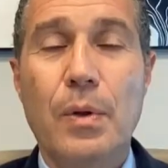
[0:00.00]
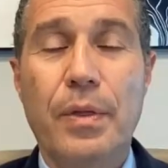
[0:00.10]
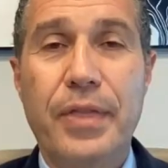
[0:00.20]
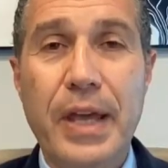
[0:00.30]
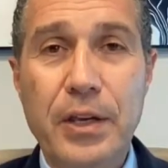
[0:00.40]

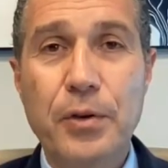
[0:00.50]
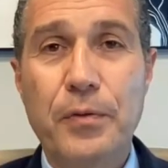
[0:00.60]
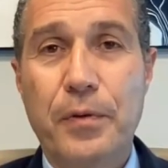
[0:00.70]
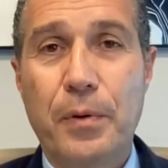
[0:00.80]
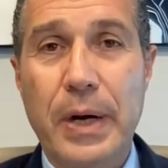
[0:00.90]
Well,
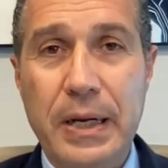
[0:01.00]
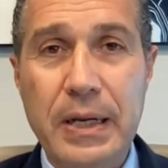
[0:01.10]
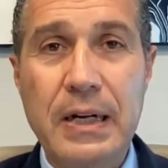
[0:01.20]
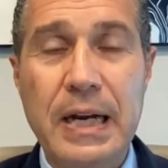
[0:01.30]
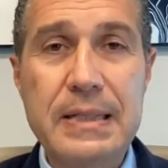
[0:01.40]
thank you for
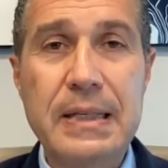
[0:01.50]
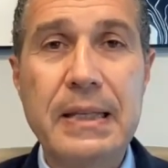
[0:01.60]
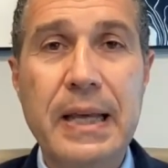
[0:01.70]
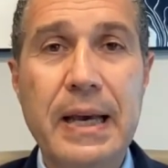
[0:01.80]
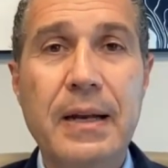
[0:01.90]

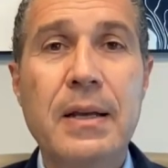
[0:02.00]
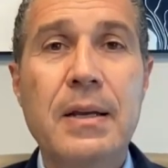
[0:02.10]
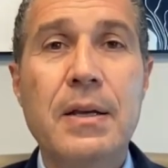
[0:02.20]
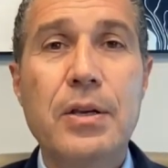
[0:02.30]
recognizing that.